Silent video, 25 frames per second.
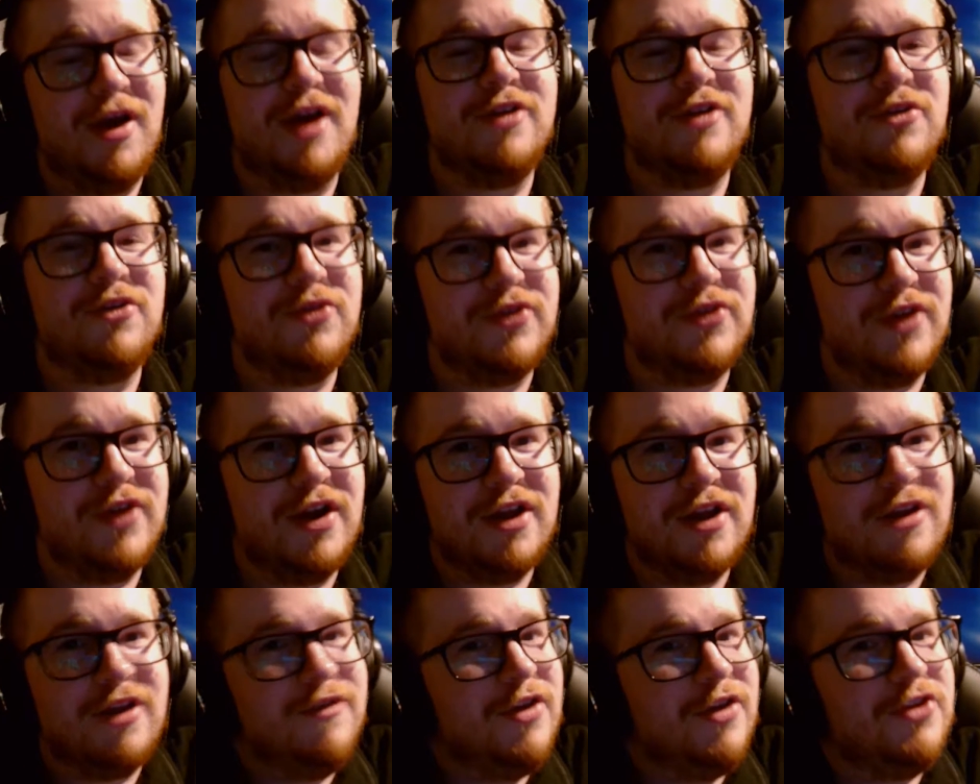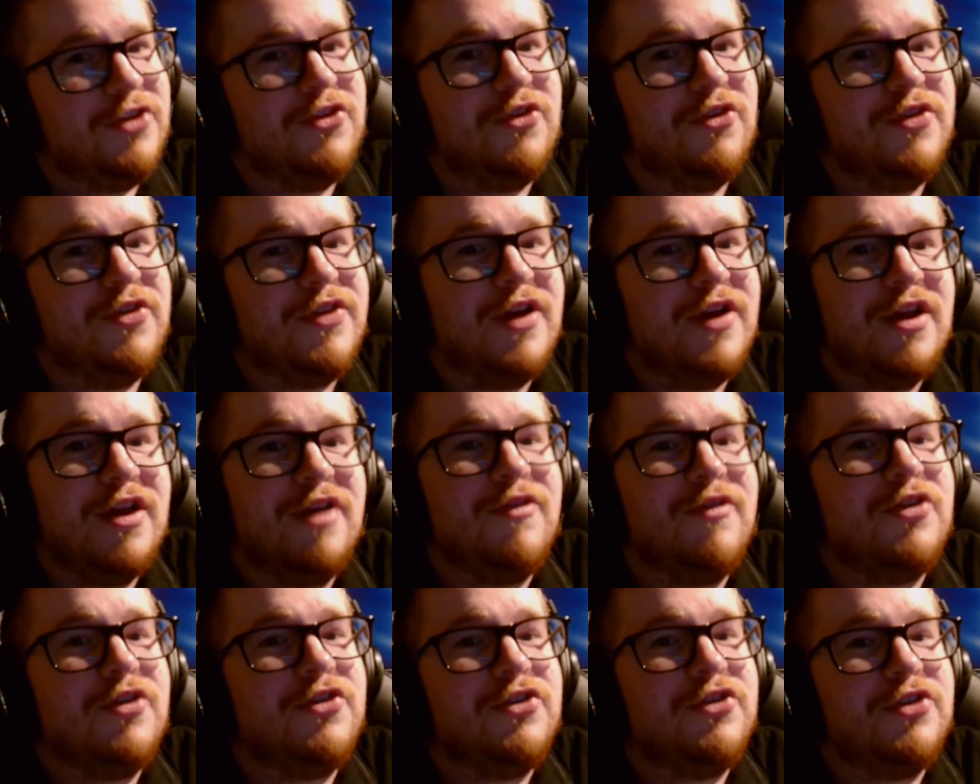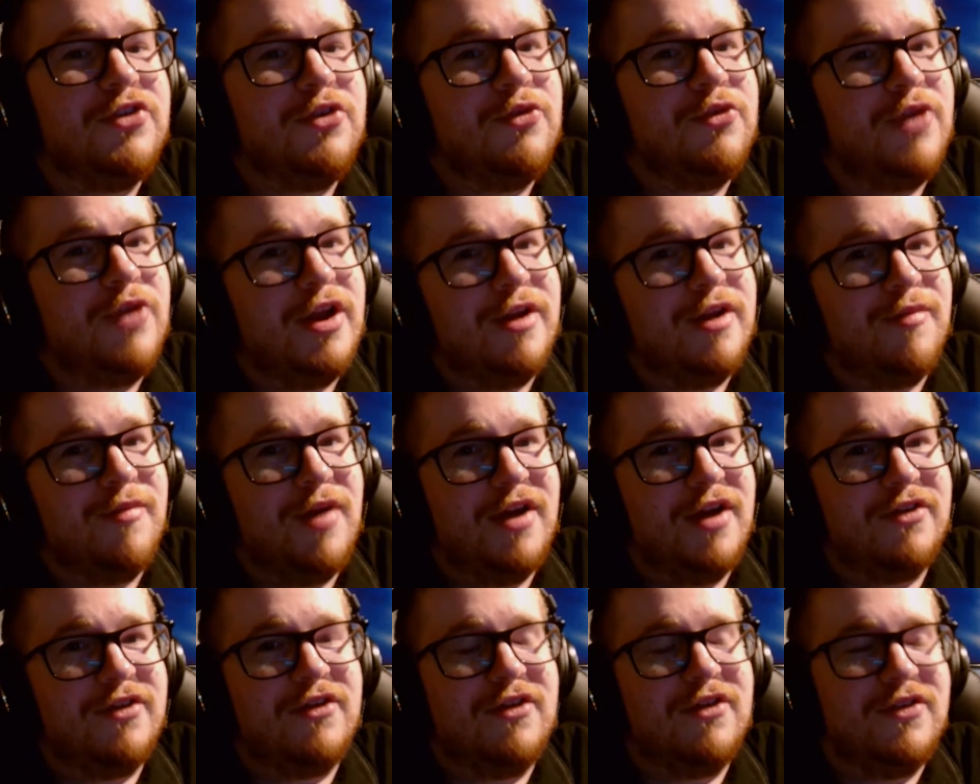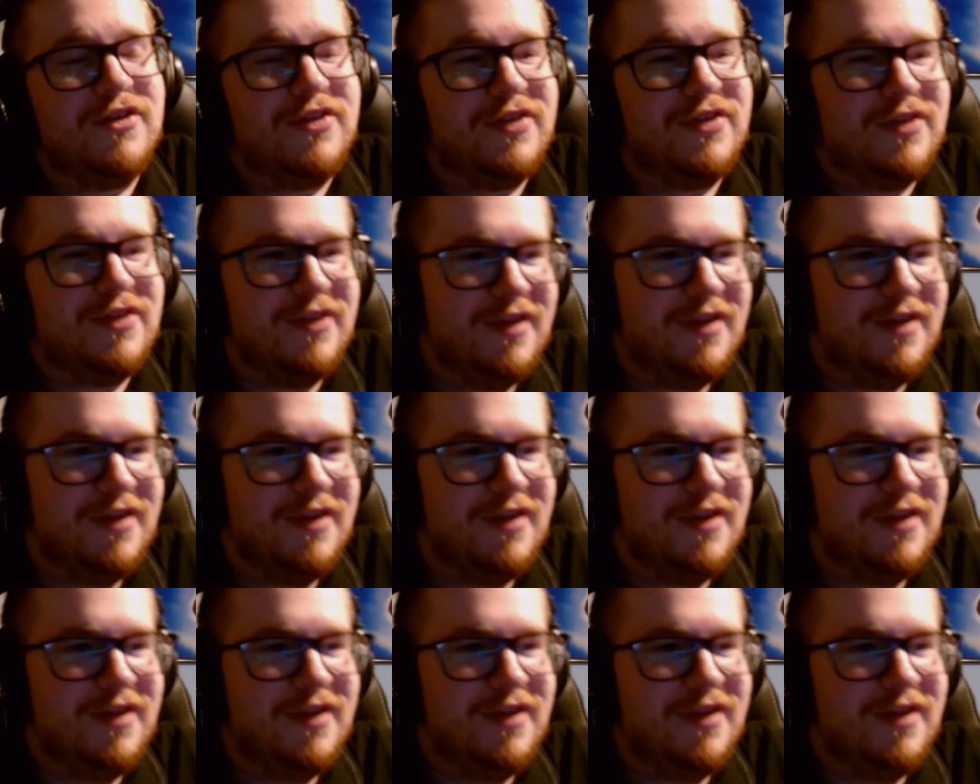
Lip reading: I do Sonic Adventure and Sonic Adventure 2 randomizers.